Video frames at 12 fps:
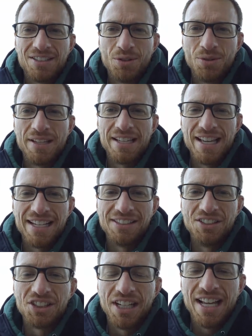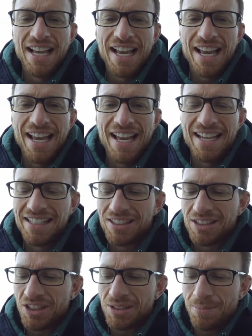To the Edge. And
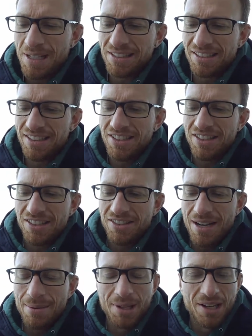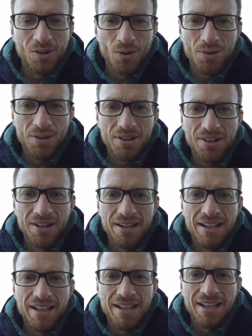it's just basically you're going to grab a quarter
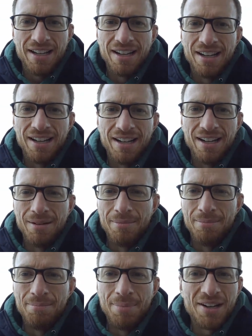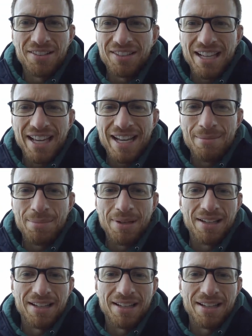bottle cap.